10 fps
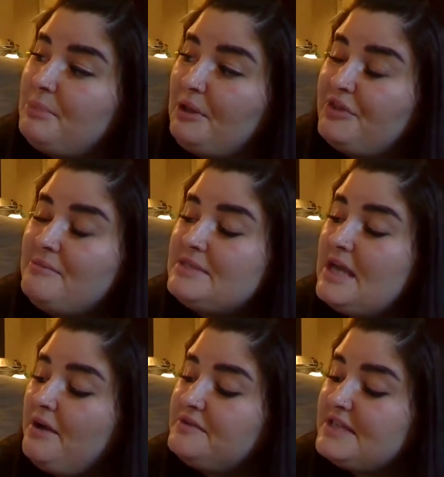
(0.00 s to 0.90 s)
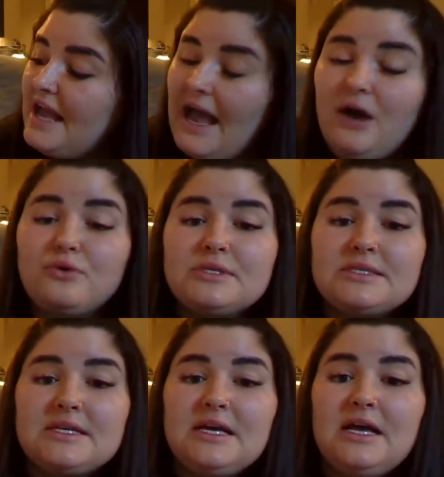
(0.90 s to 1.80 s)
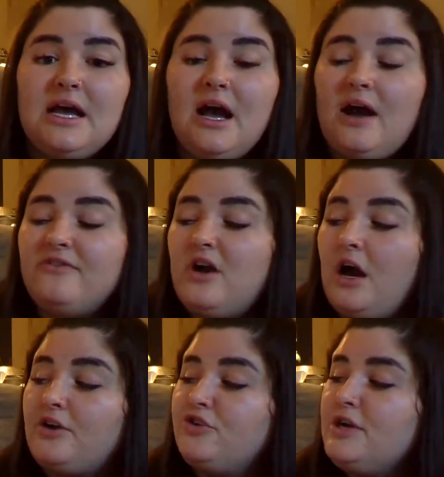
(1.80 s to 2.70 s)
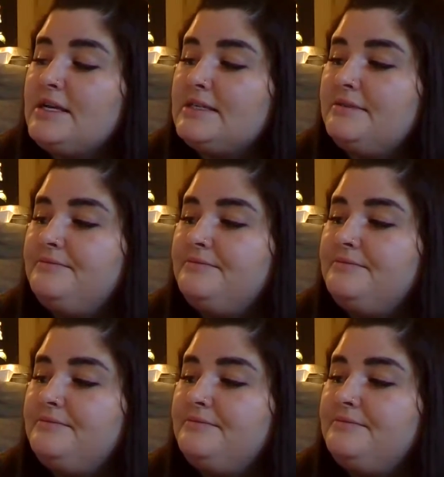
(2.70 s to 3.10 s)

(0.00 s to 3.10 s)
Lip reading: built themselves a house of concrete.